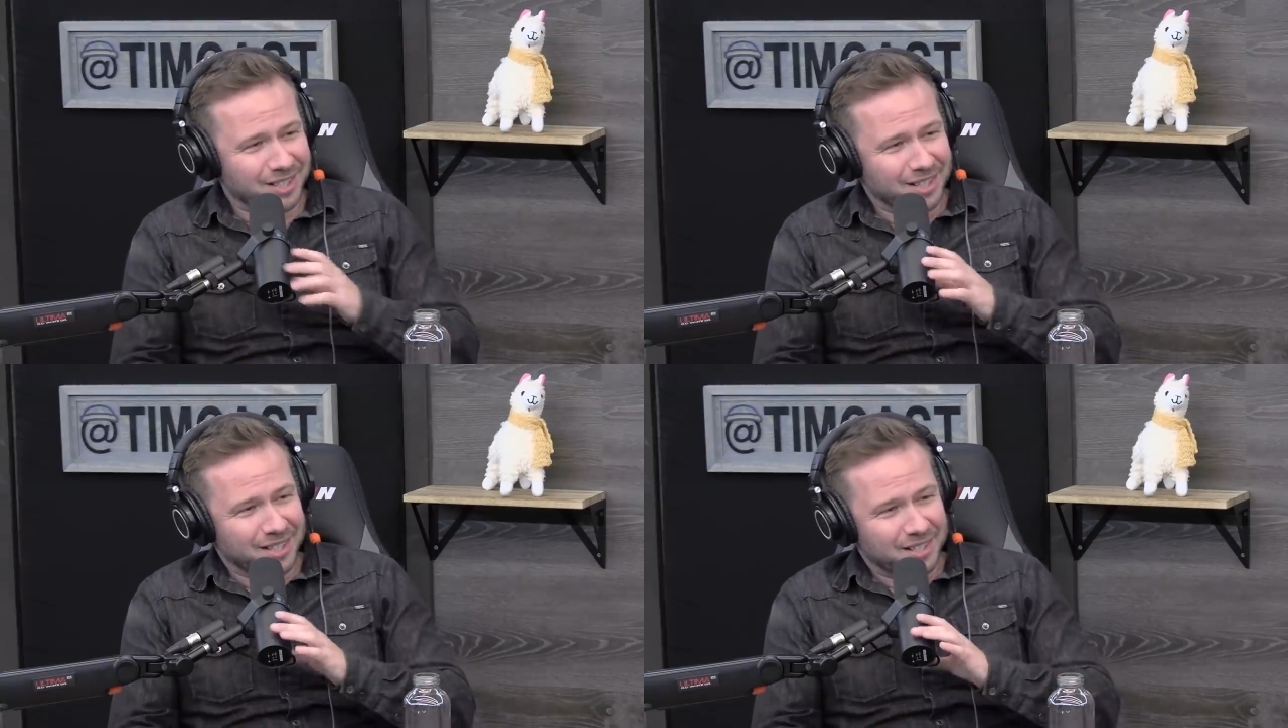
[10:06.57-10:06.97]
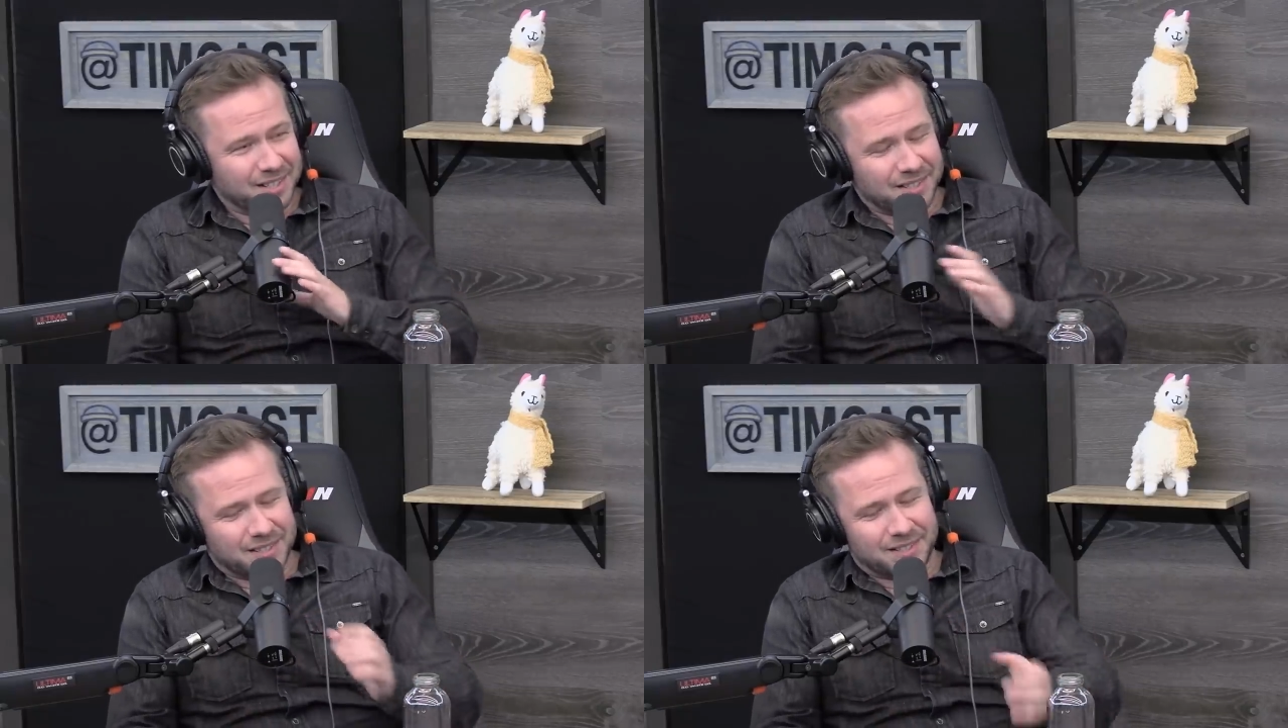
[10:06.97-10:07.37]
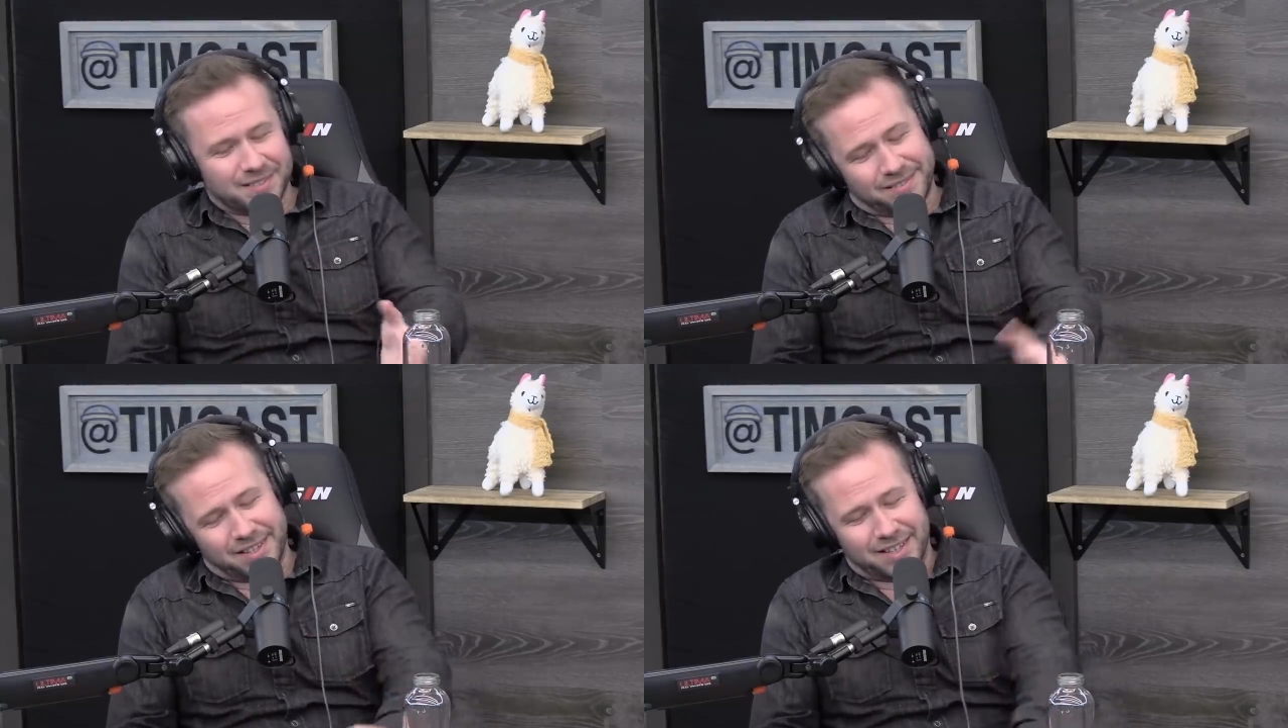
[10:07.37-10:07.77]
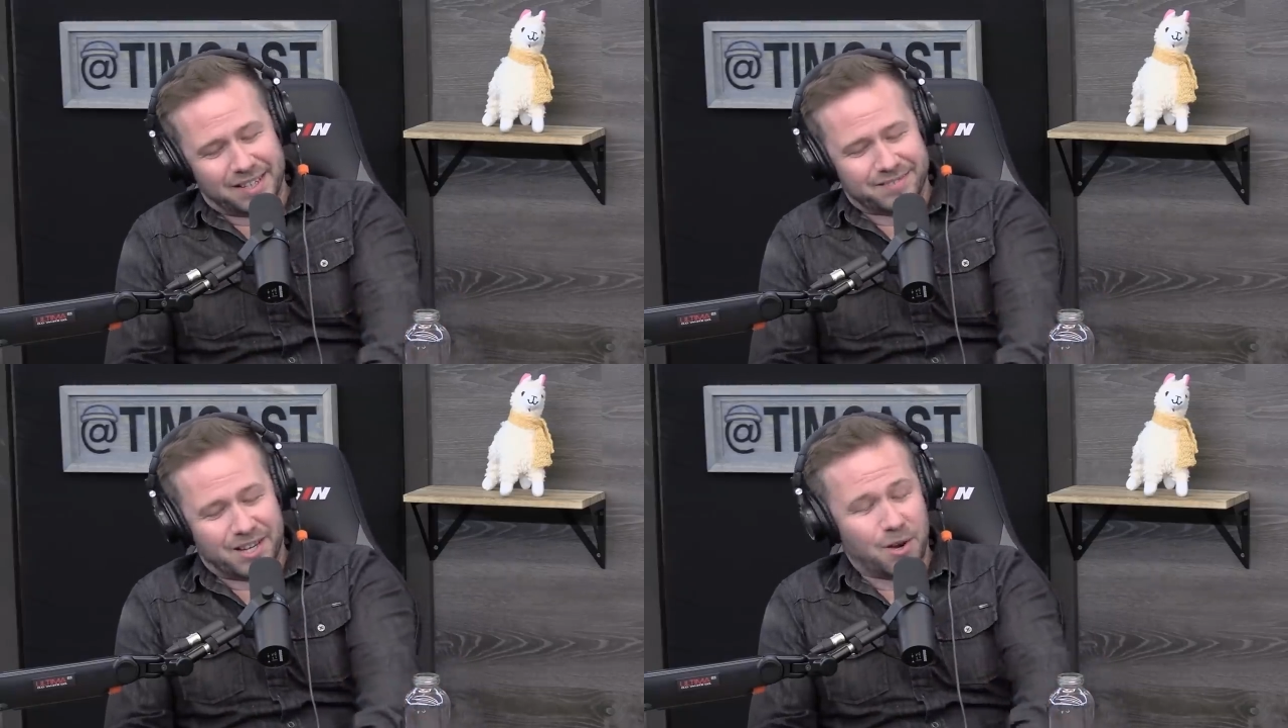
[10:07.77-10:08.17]
Oh, we appreciate it. Yeah,
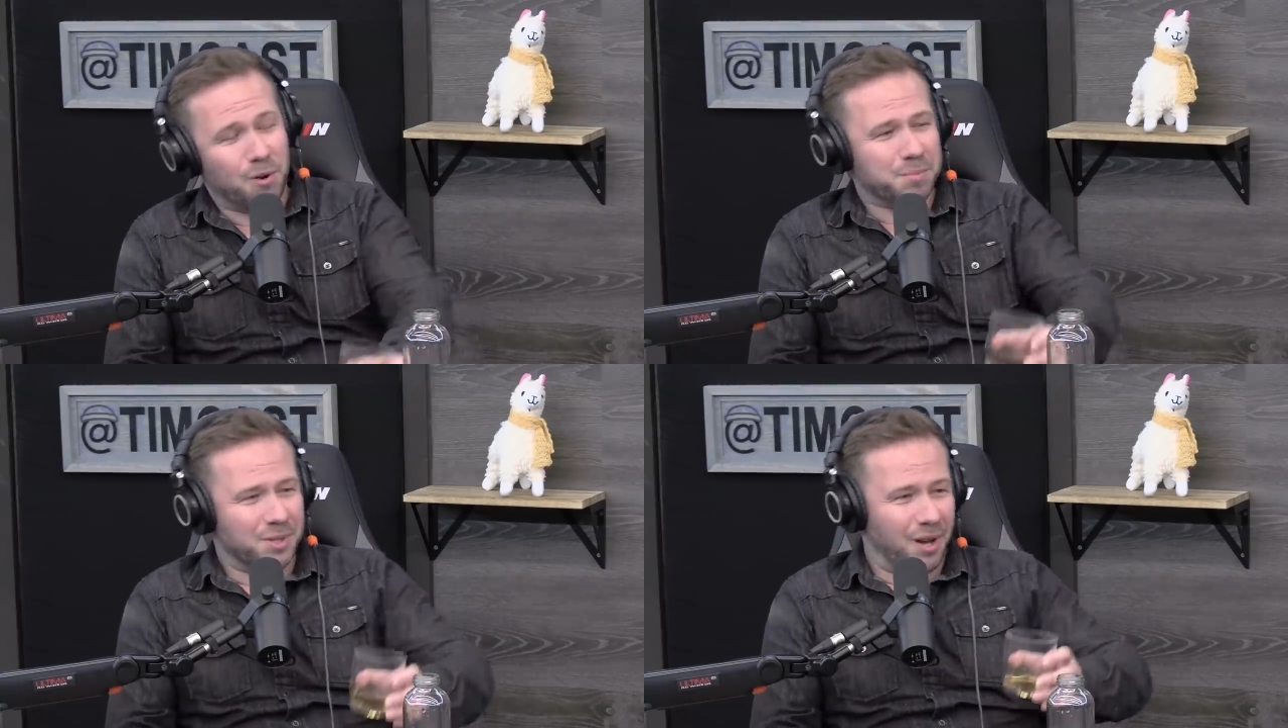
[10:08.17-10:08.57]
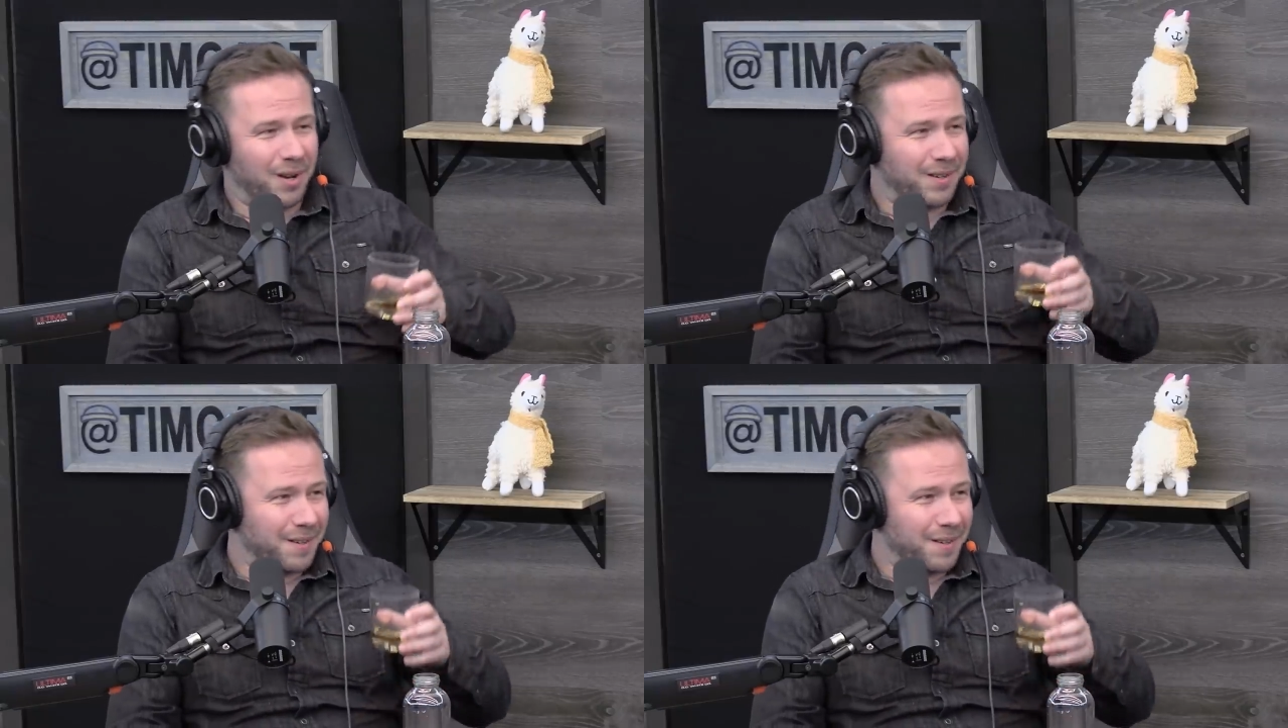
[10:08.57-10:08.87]
I hope so.